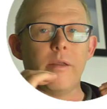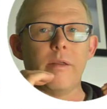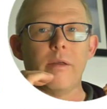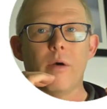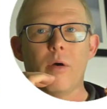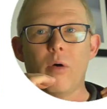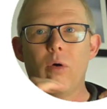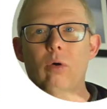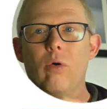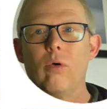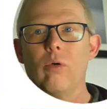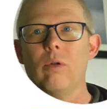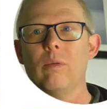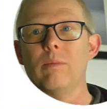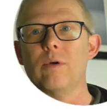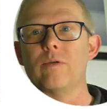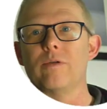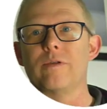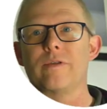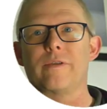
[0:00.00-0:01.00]

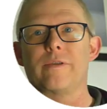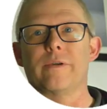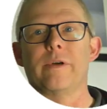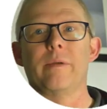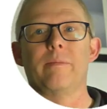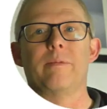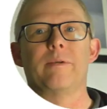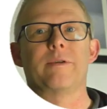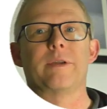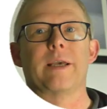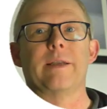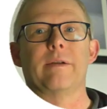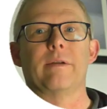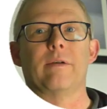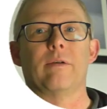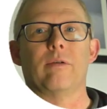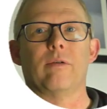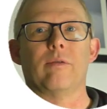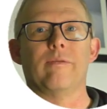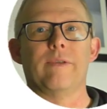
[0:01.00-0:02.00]
almost 30%
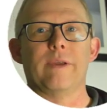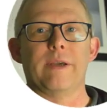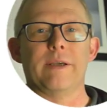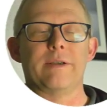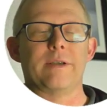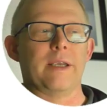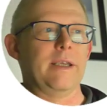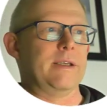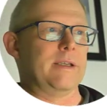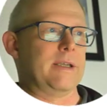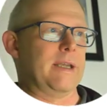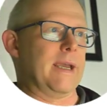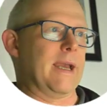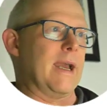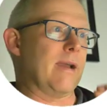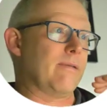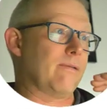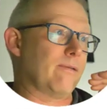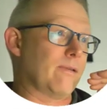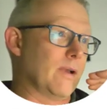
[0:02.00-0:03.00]
of this
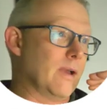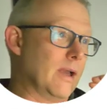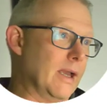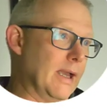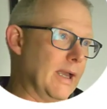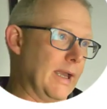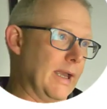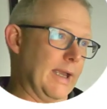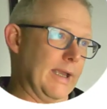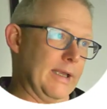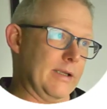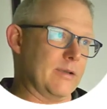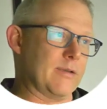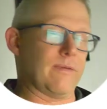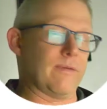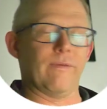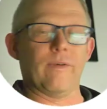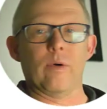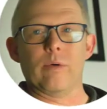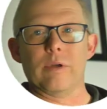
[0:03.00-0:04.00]
ETF is
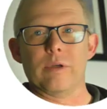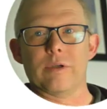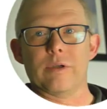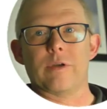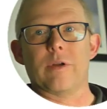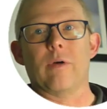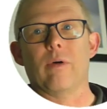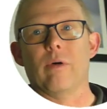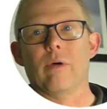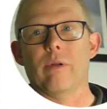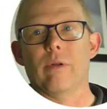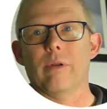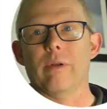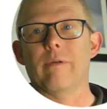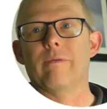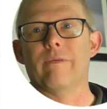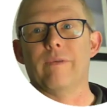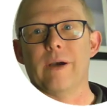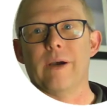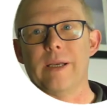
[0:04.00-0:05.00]
focused on
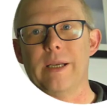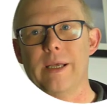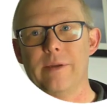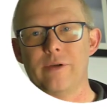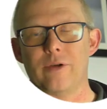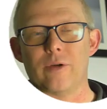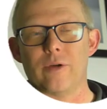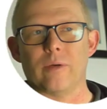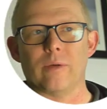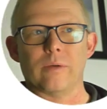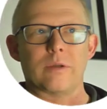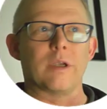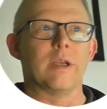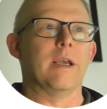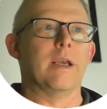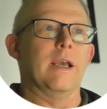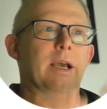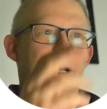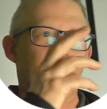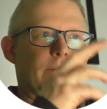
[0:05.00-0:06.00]
financials.
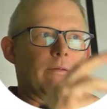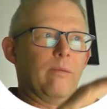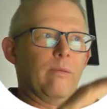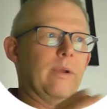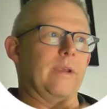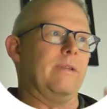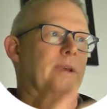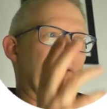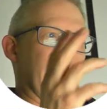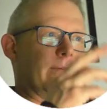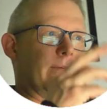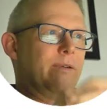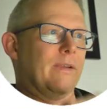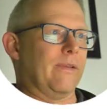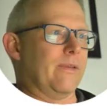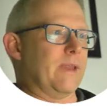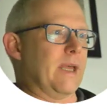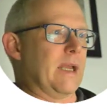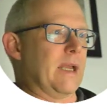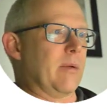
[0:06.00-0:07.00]
And if we have a
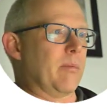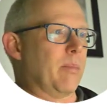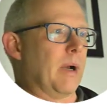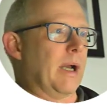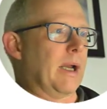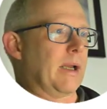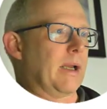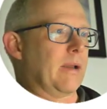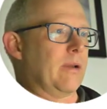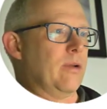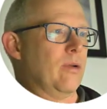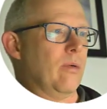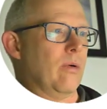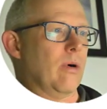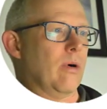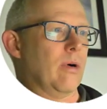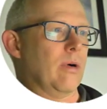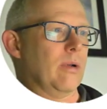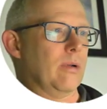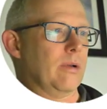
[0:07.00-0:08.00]
think back, you
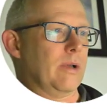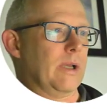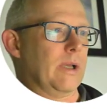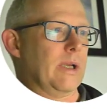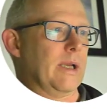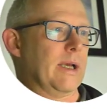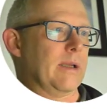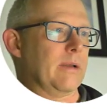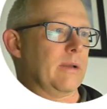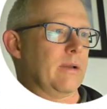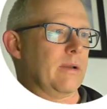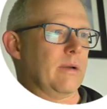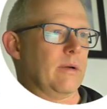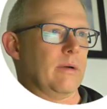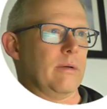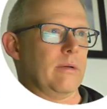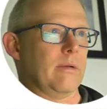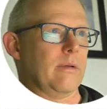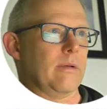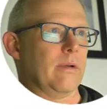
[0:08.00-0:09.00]
are looking at
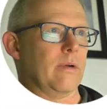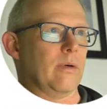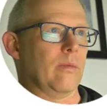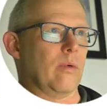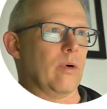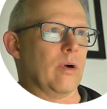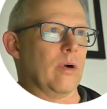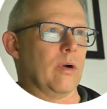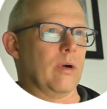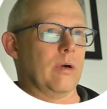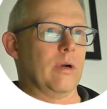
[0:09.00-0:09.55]
there were